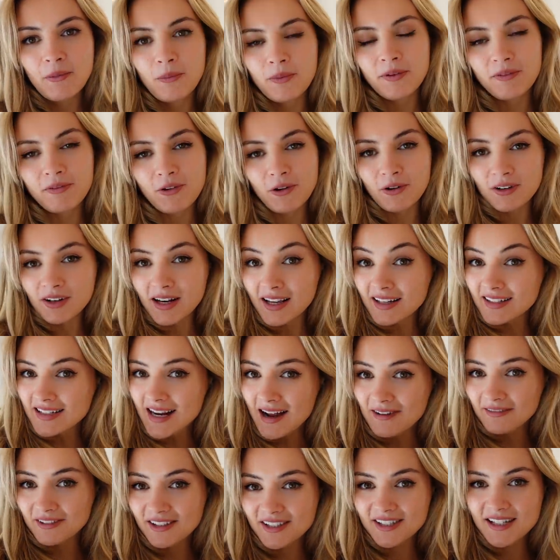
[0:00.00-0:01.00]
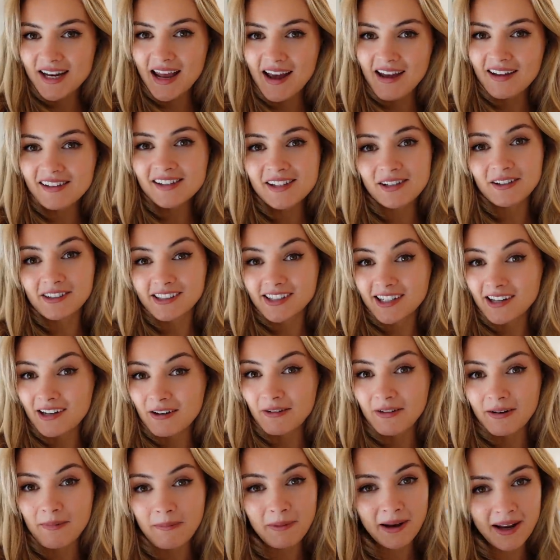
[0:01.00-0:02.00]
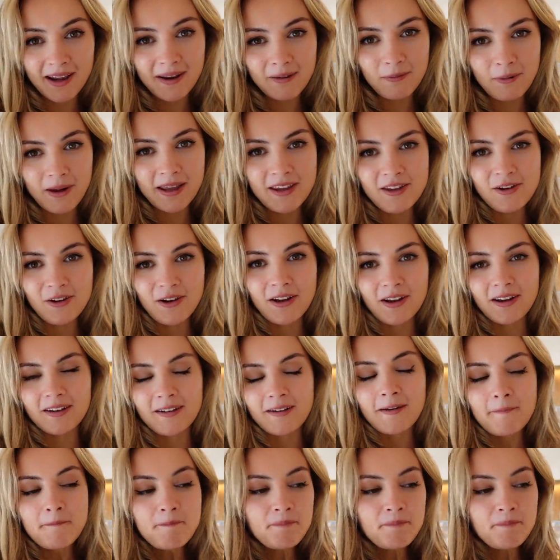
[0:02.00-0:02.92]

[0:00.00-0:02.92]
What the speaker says: We've got like downstairs, I'll show you in a minute, where you can